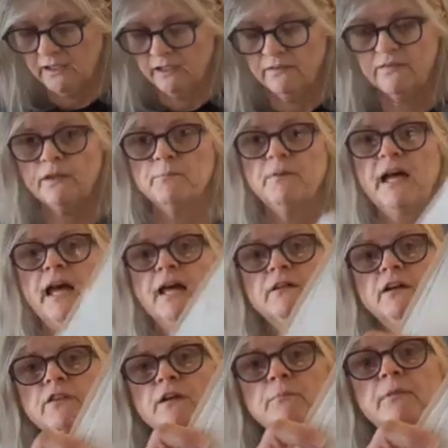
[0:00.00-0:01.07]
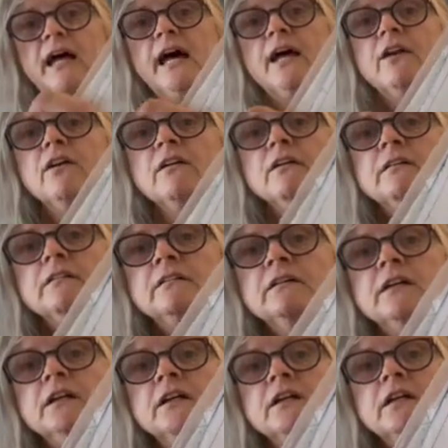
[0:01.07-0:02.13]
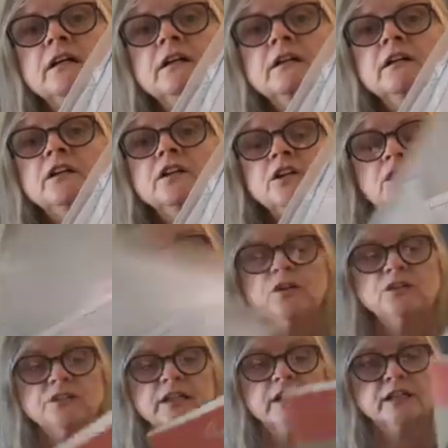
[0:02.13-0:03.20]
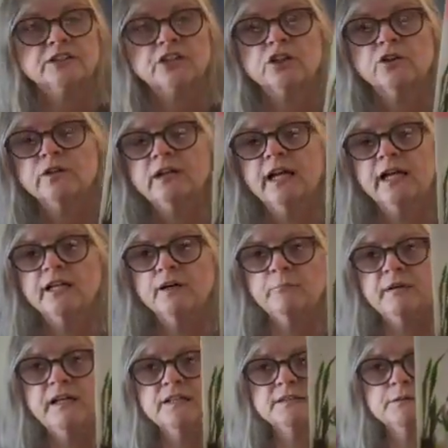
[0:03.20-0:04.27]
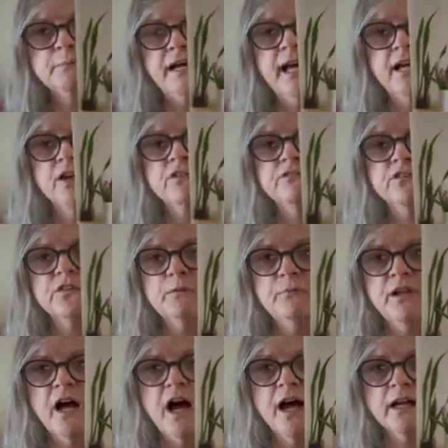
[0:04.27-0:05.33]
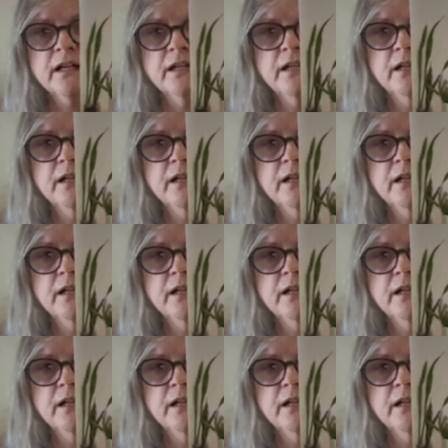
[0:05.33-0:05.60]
the pattern, using it to create a pieced pattern for the block,